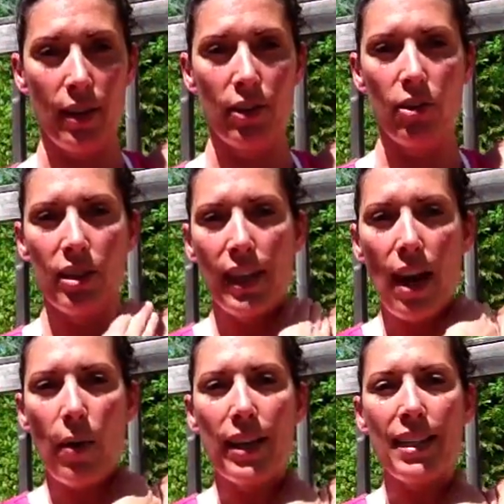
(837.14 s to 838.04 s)
Do you see
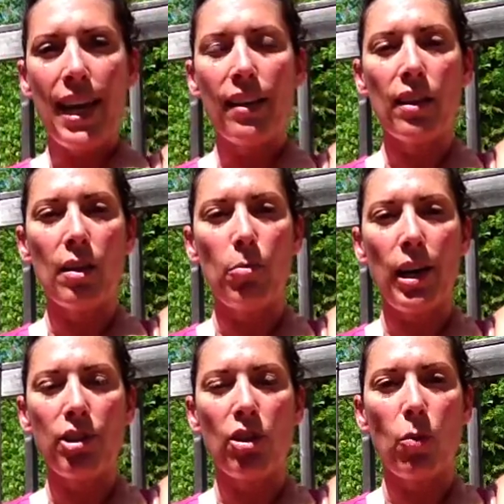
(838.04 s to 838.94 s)
how I take the
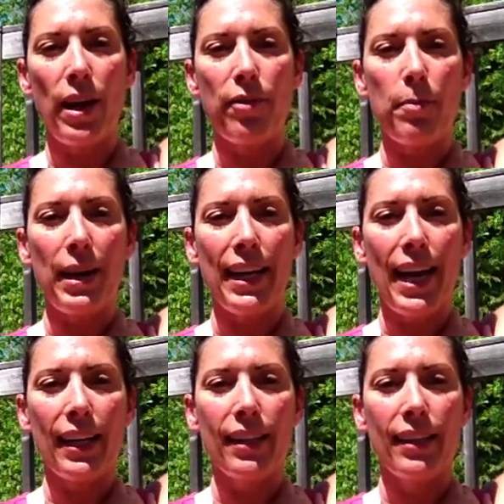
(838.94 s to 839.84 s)
compression away from my
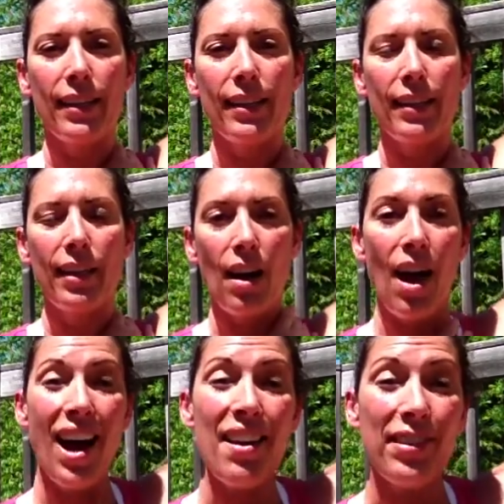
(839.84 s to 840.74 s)
neck?
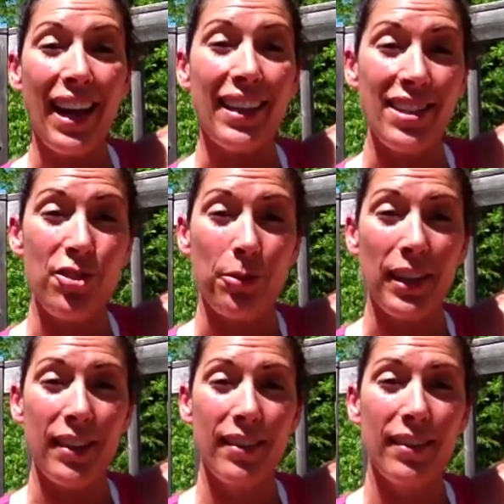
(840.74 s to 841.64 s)
I have a neck
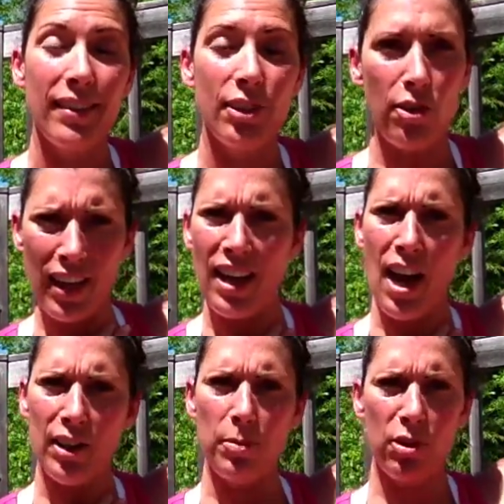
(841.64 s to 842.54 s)
injury. Do you think
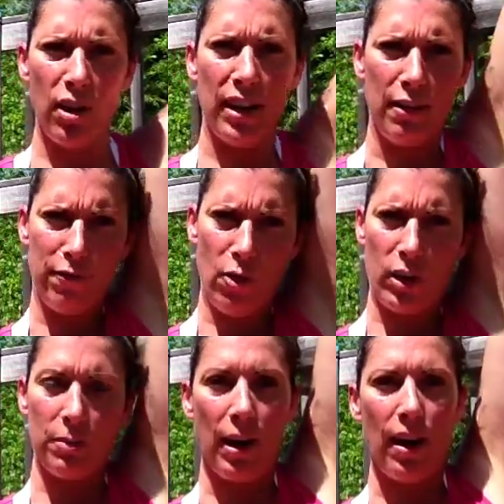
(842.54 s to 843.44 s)
I should be trying to force my